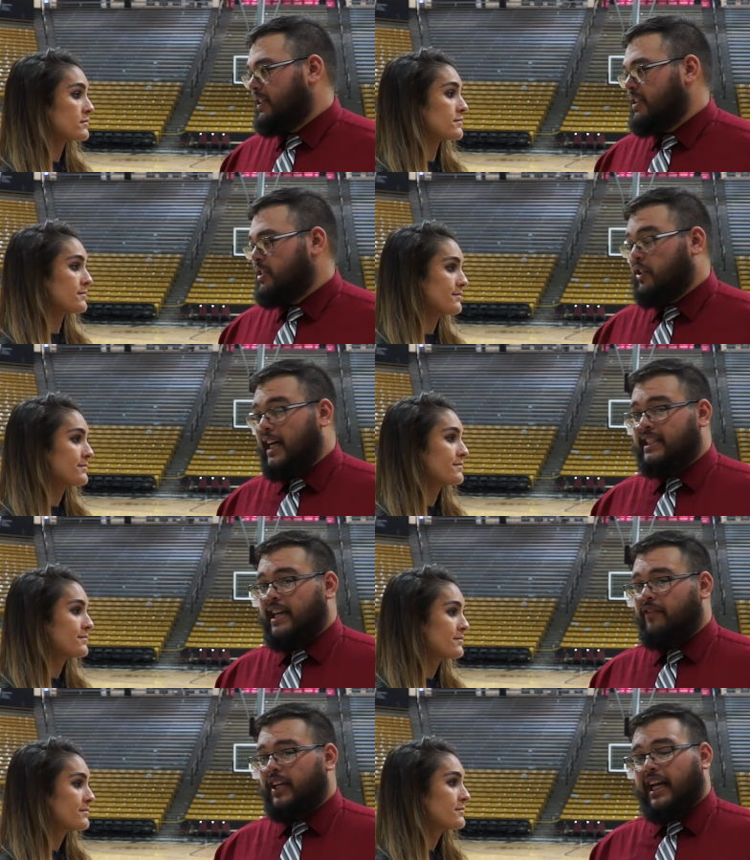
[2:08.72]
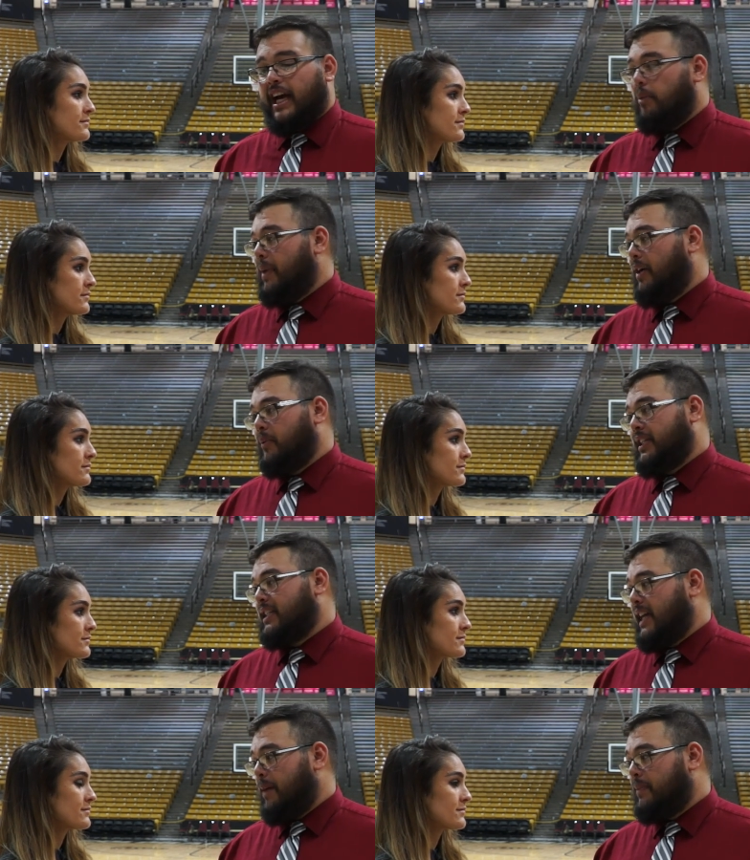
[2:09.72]
Speaker 1: mm-hmm. so that's definitely going to help out with
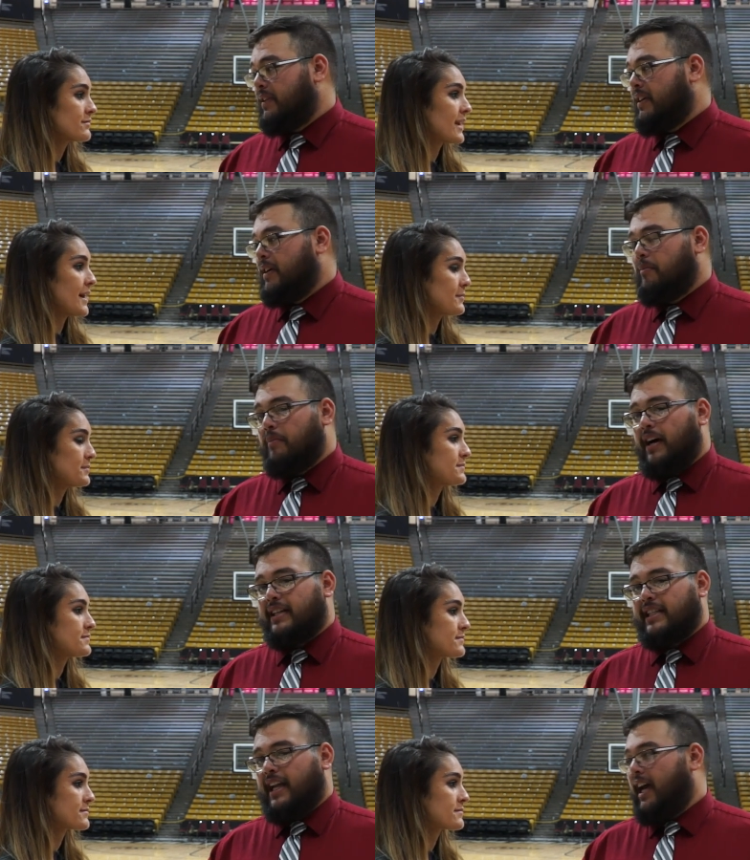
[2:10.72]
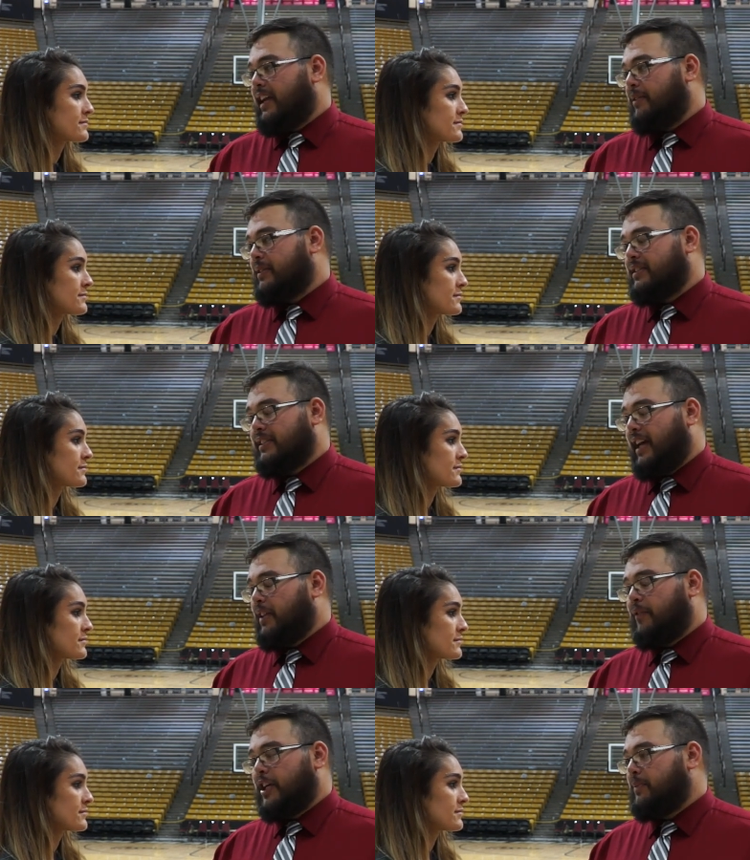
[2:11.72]
the depth. Yeah. But tonight it was yeah
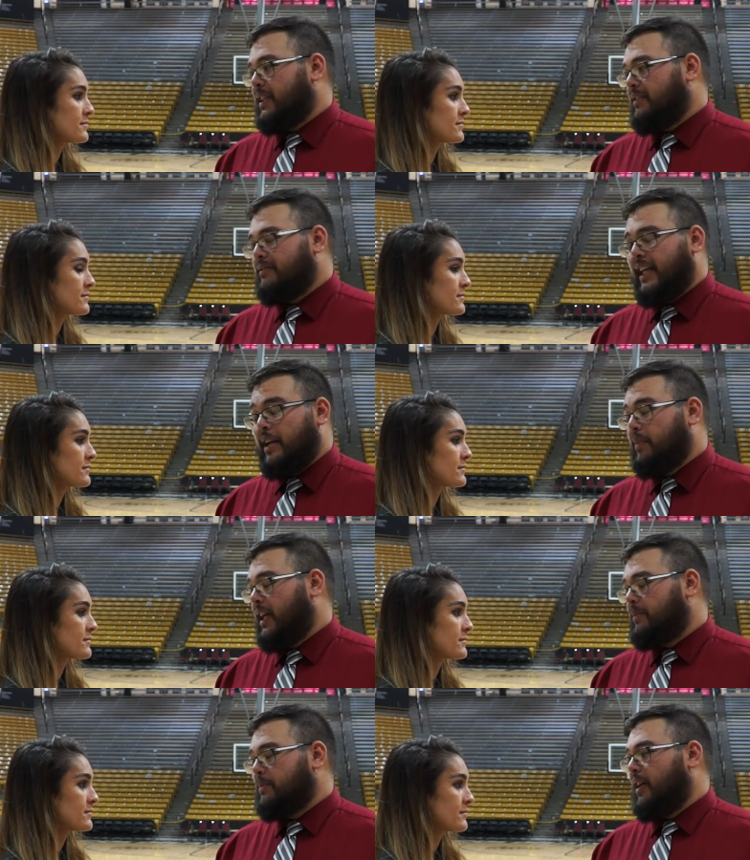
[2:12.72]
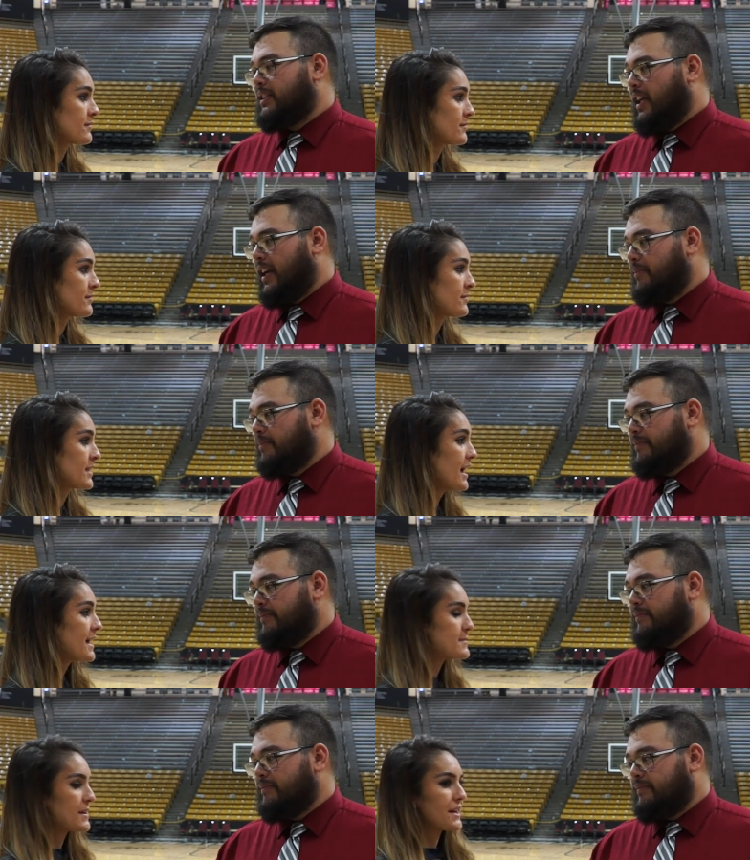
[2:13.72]
the freshmen they didn't play up to par tonight.
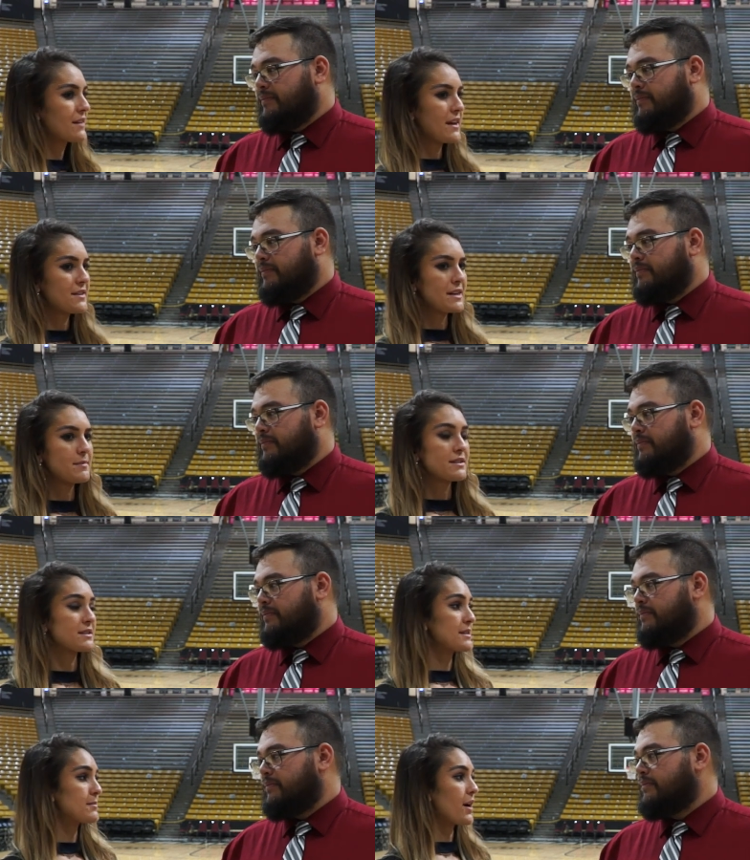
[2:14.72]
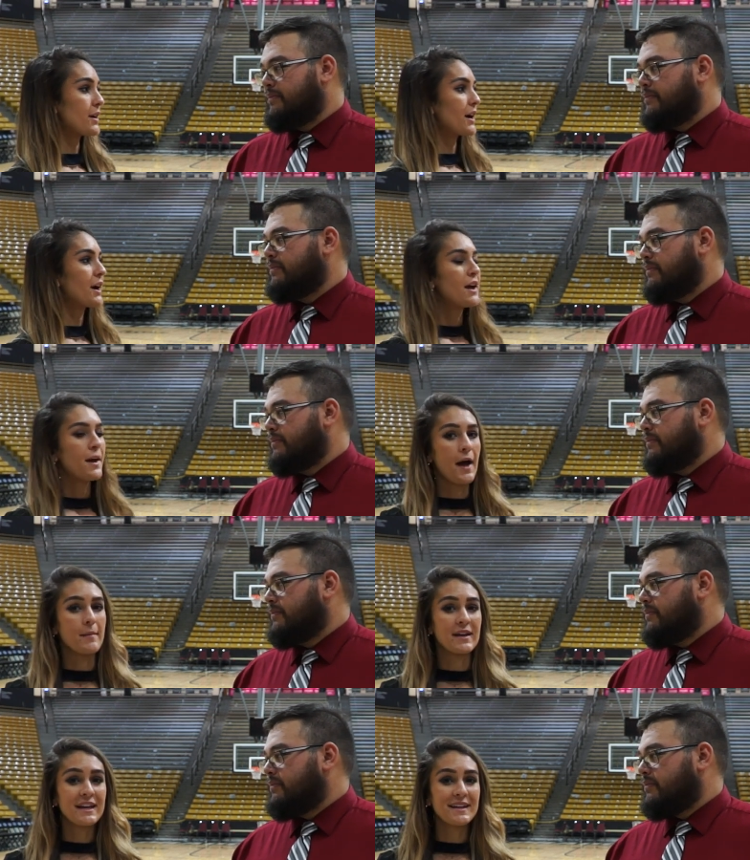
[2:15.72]
Speaker 2: Yeah, and speaking of Anthony Masinton Bonner,
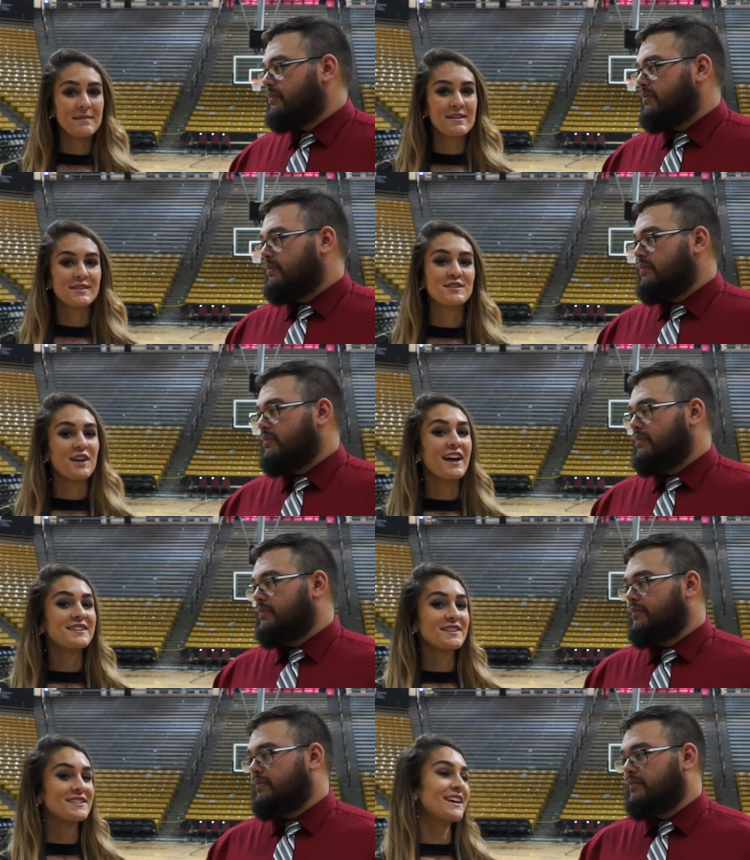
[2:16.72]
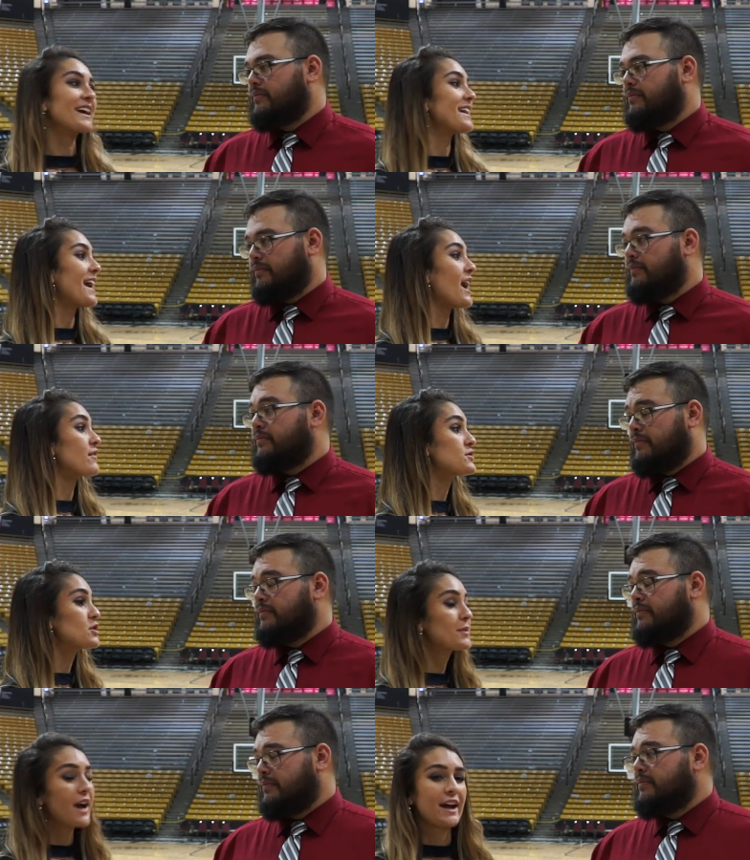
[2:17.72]
um, he didn't miss a shot until the second half.
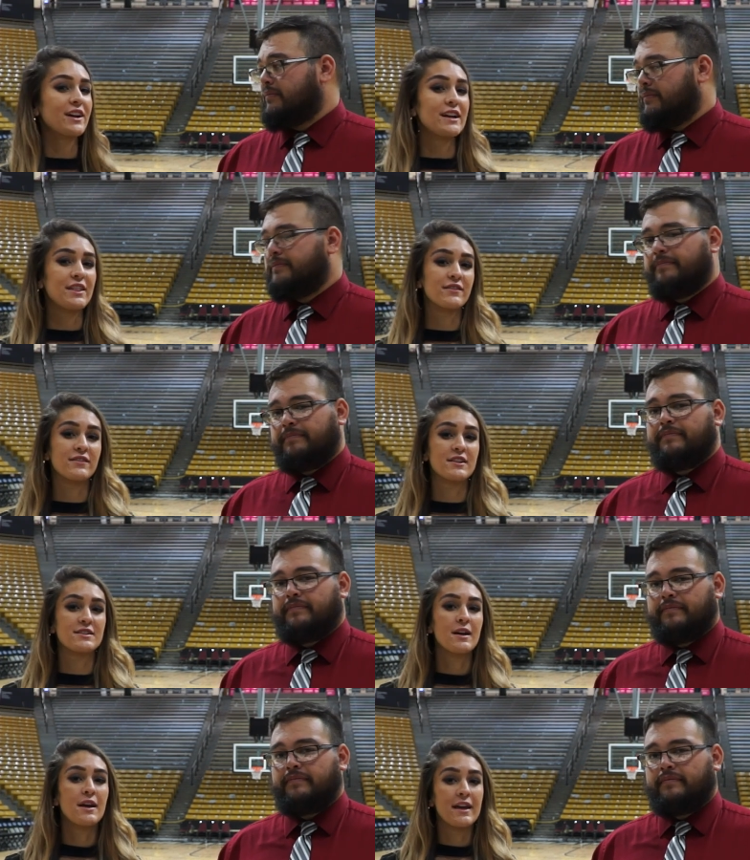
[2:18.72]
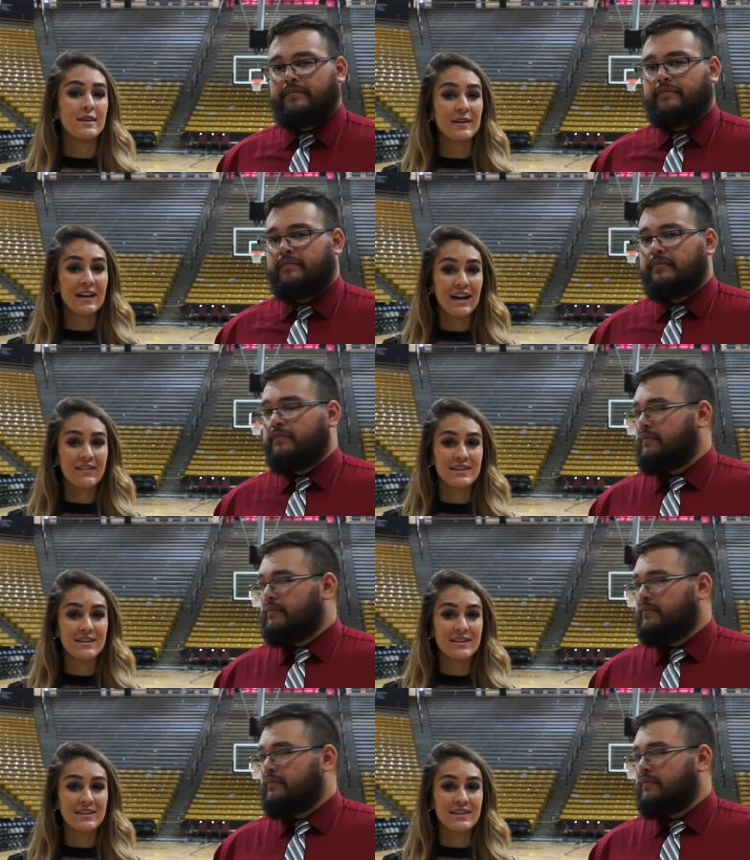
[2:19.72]
Super accurate in the first in the beginning